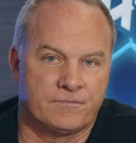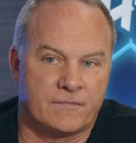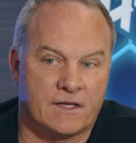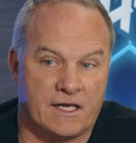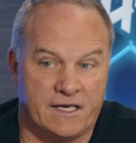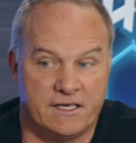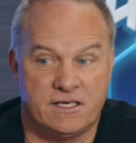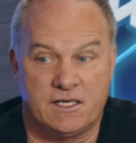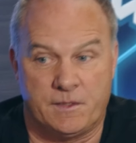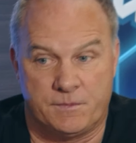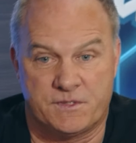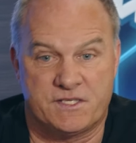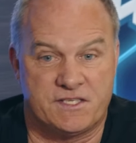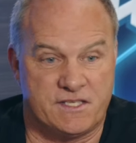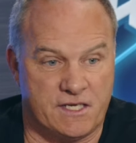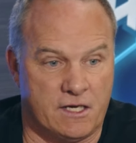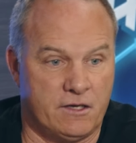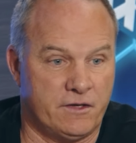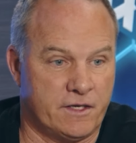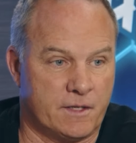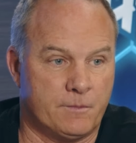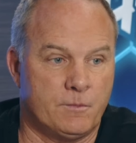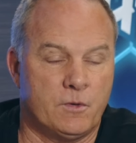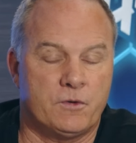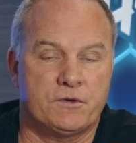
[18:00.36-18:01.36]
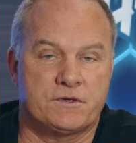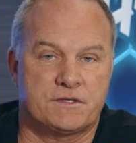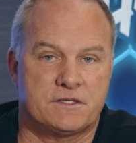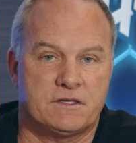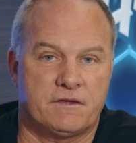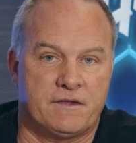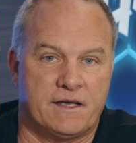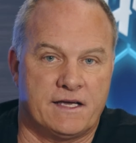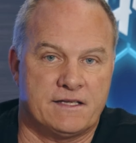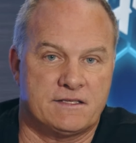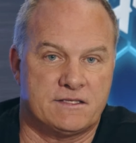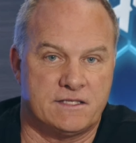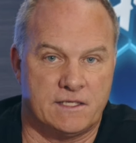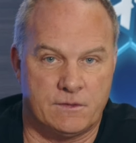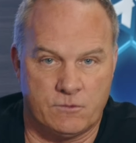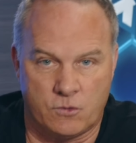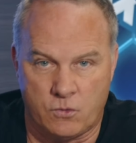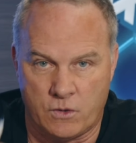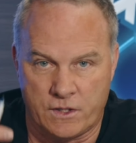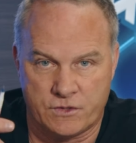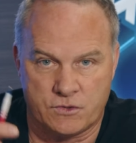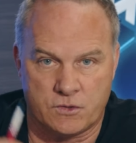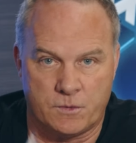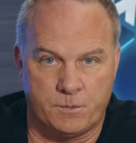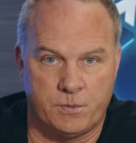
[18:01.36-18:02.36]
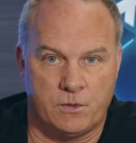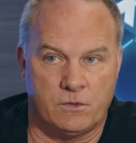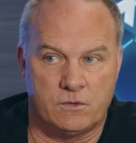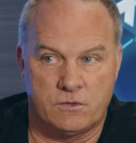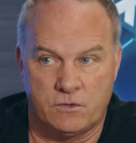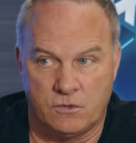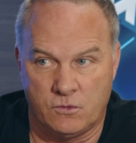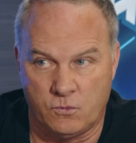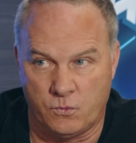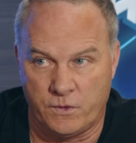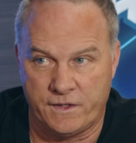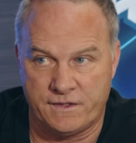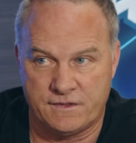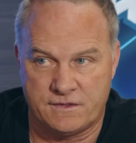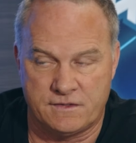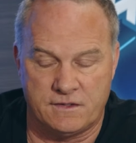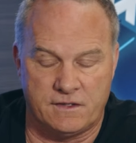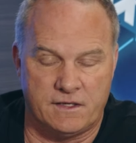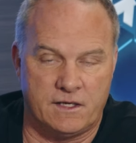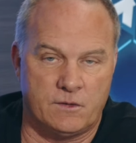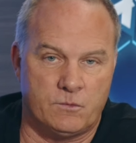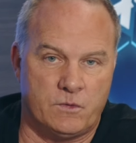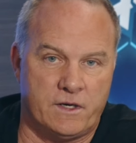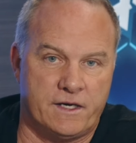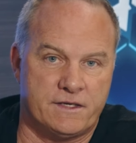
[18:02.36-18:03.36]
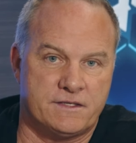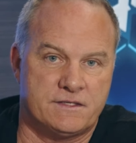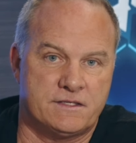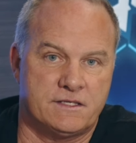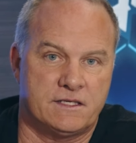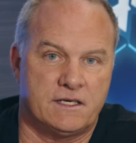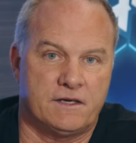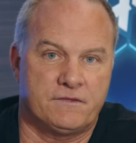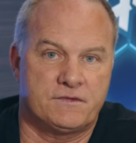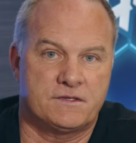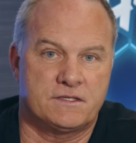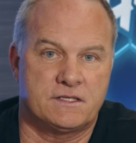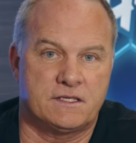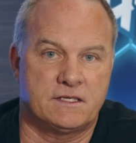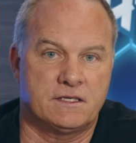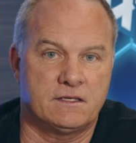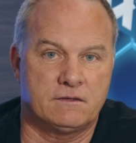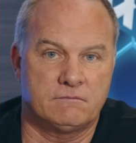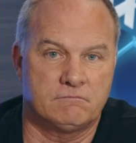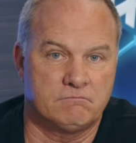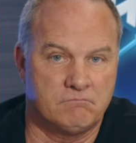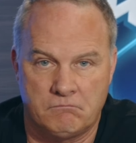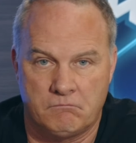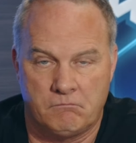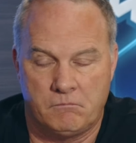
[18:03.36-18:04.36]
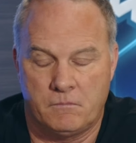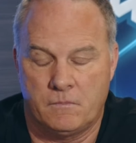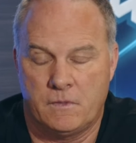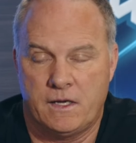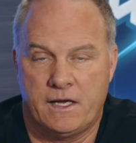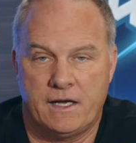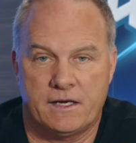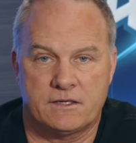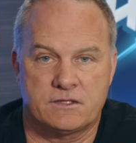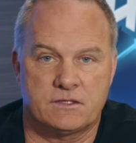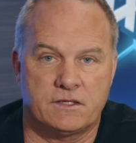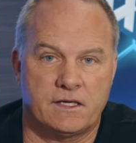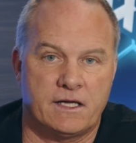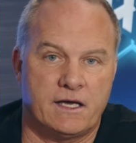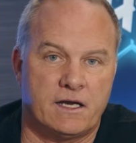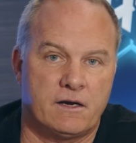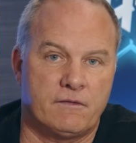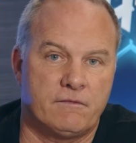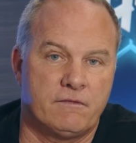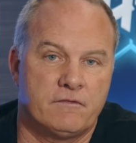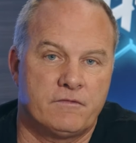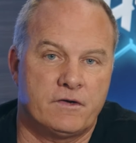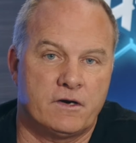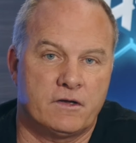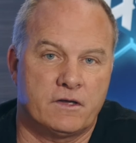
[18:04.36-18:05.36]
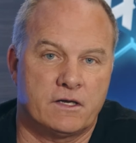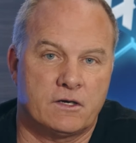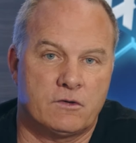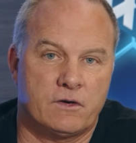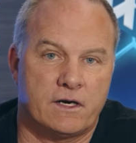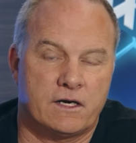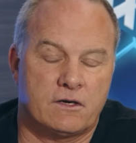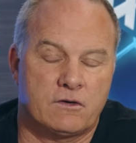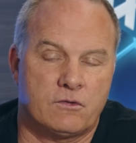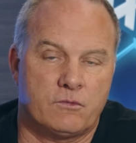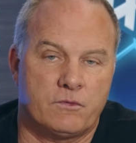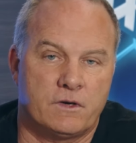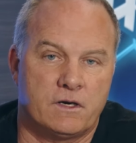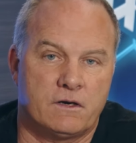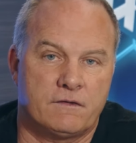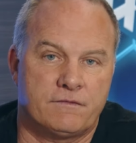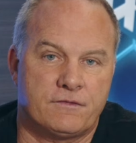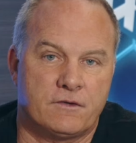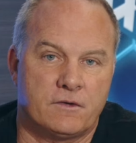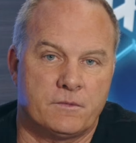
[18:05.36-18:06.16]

I ended up selling most of that team. Quadro Poku went to NYCFC and actually had a fairly great career for